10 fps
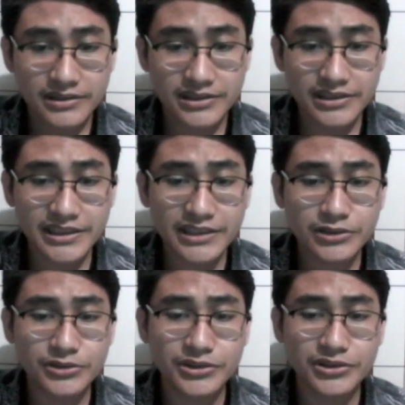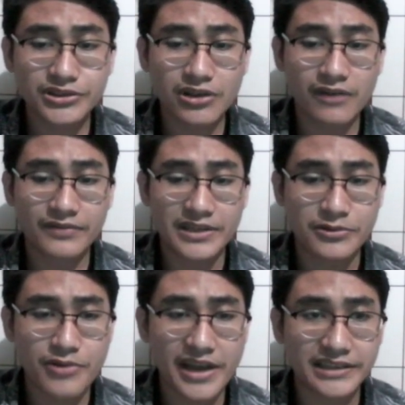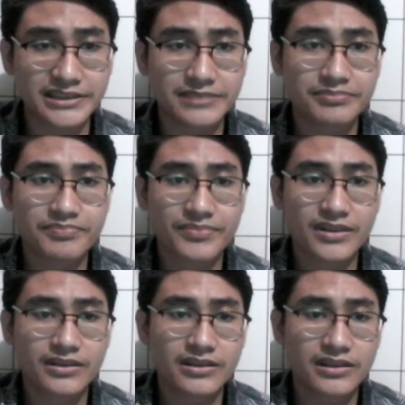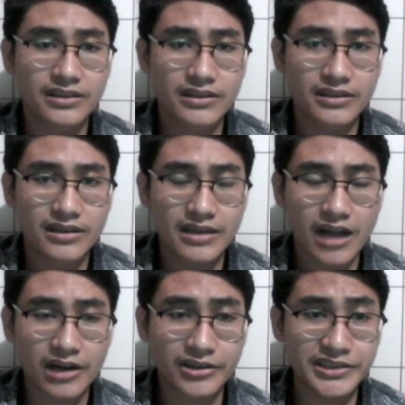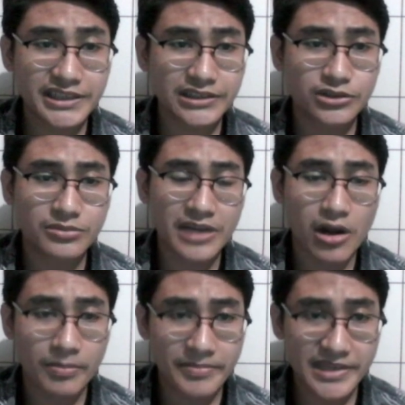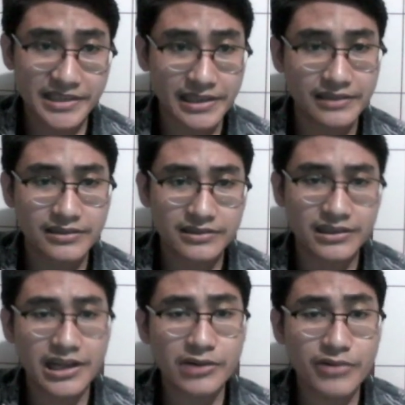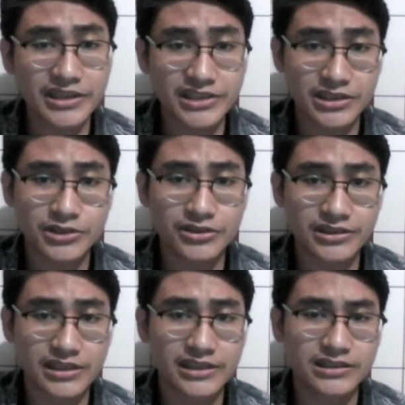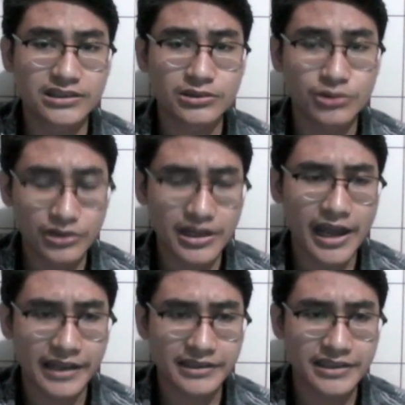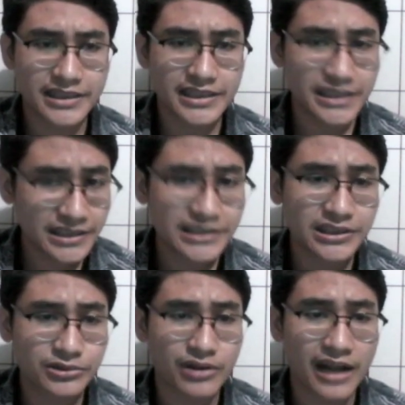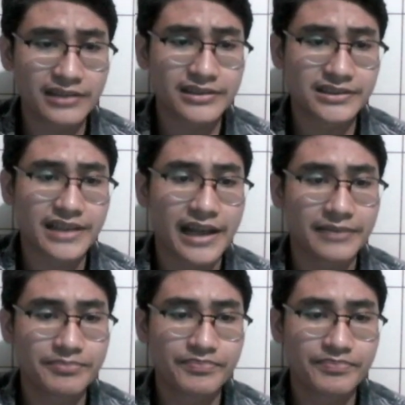Turning to use of language. According to my opinion, the language use is good and easy to understand.